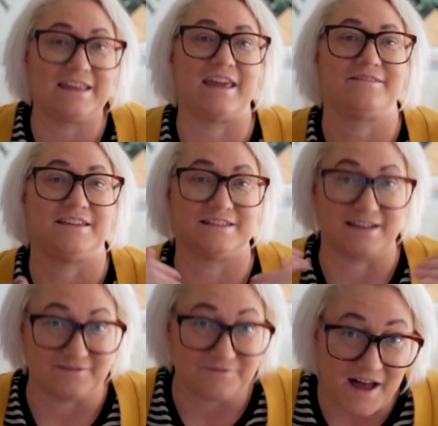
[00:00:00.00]
get things
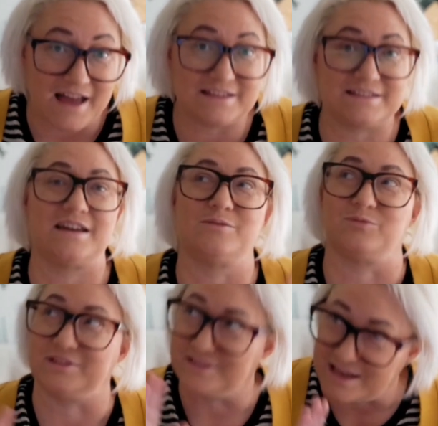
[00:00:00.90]
done faster
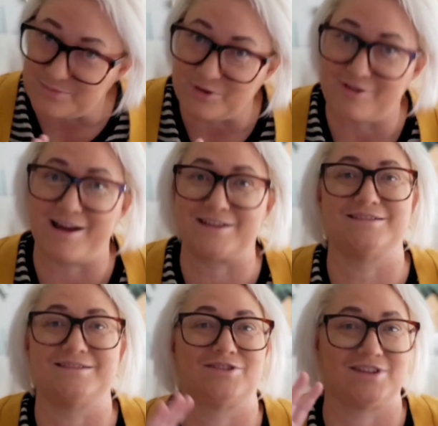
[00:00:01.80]
with less
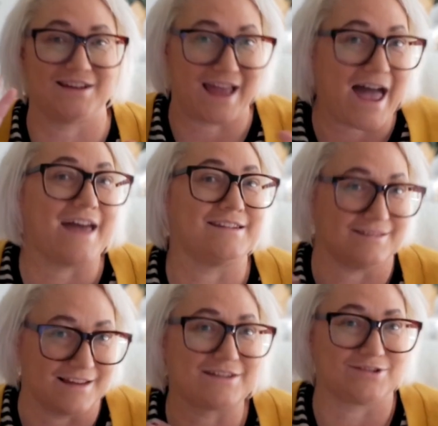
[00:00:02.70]
procrastination and
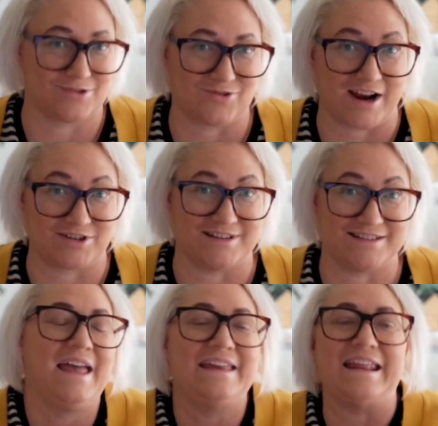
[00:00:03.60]
less
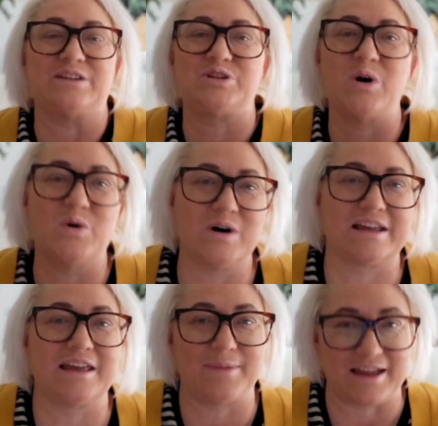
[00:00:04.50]
distractions. Now,
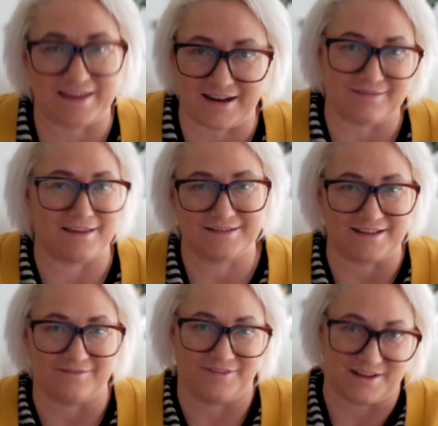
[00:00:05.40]
talking about getting things
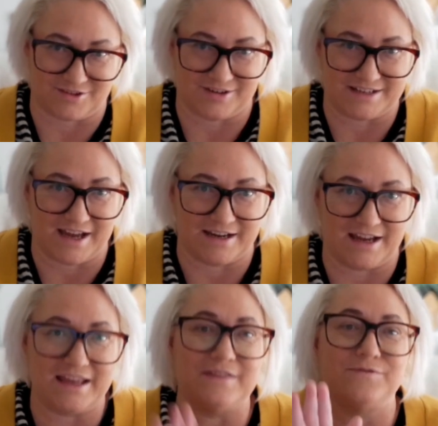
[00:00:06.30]
done faster in
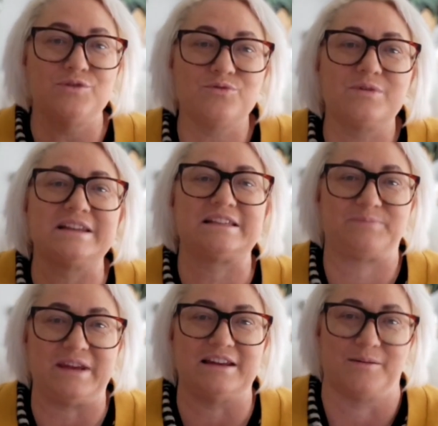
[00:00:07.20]
Tana, if you want to
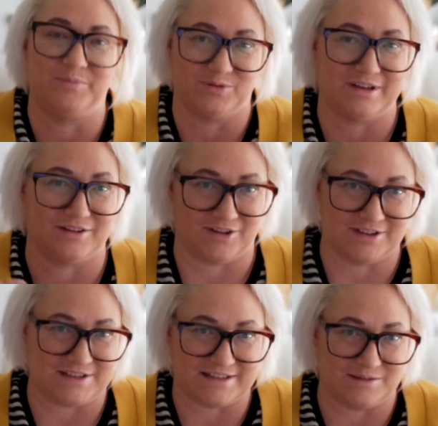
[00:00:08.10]
speed up building a
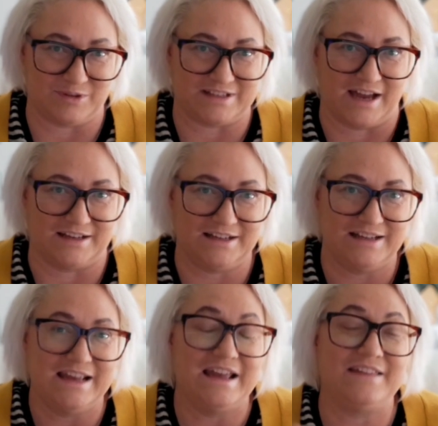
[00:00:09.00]
knowledge system with Tana,
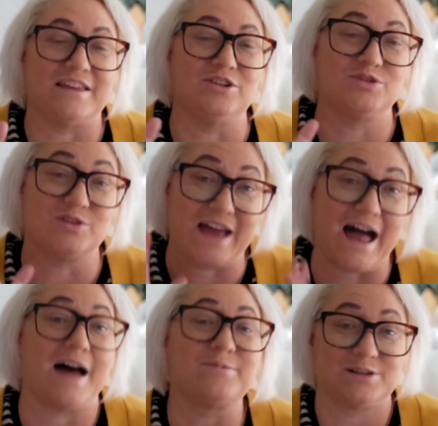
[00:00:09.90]
then you should
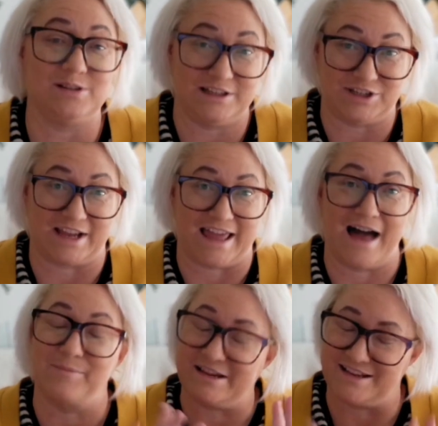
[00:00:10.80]
absolutely check
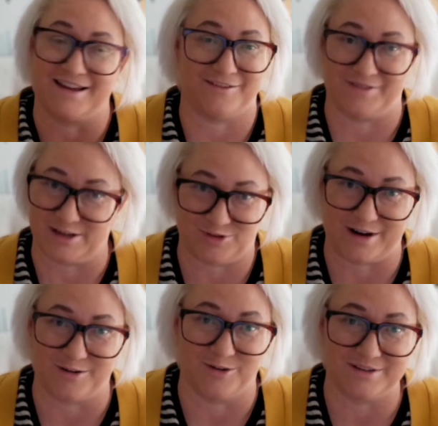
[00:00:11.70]
out my Tana Fast
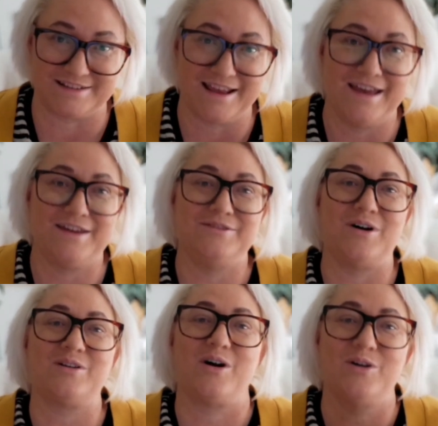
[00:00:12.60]
Track course.
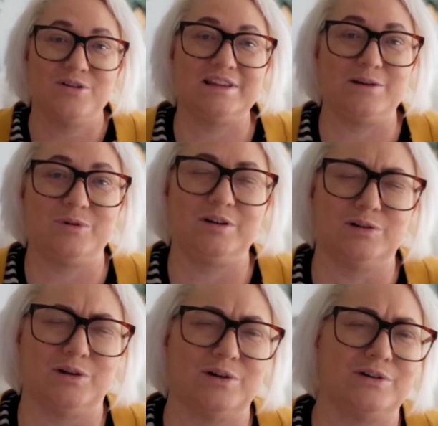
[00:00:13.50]
Not only will you
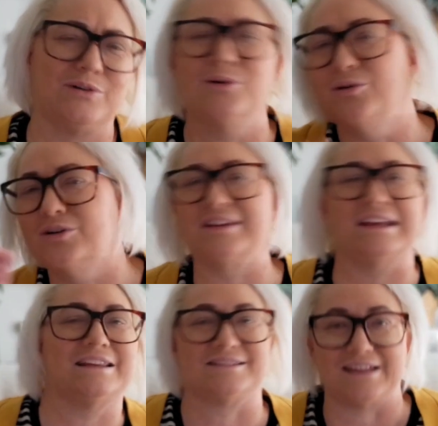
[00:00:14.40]
learn all
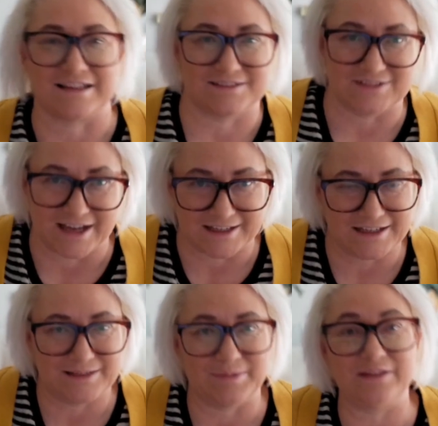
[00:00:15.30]
the ins and outs of
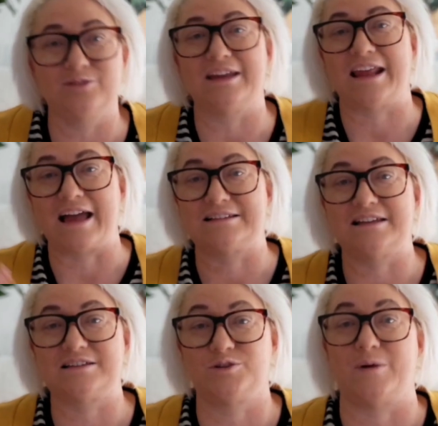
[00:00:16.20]
Tana, but you'll get
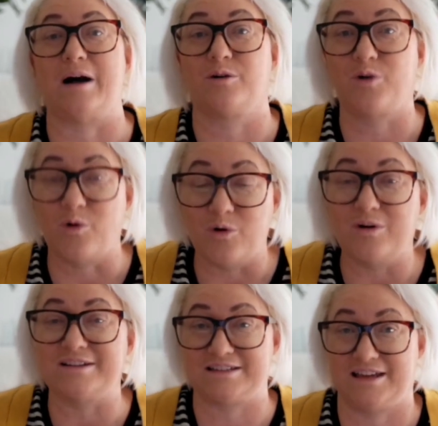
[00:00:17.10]
access to our
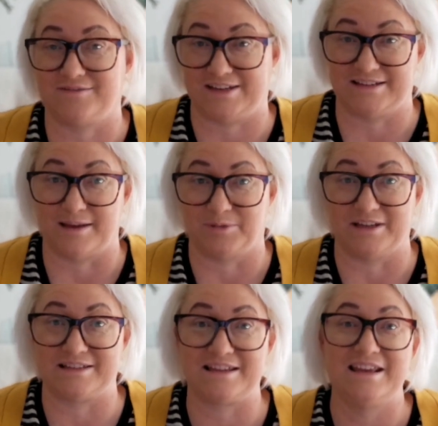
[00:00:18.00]
core TFT
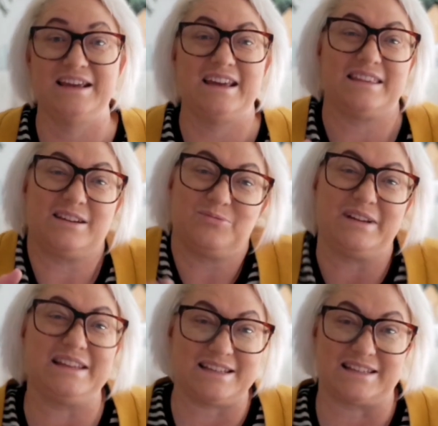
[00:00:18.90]
templates that are
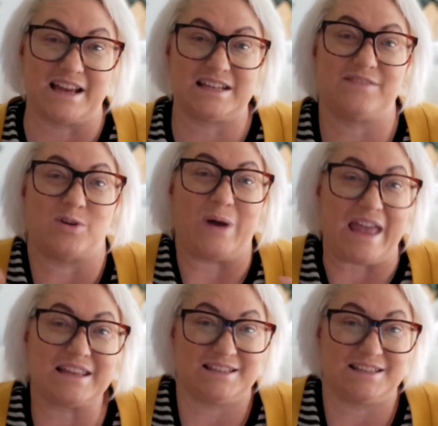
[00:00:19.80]
really designed to give you a head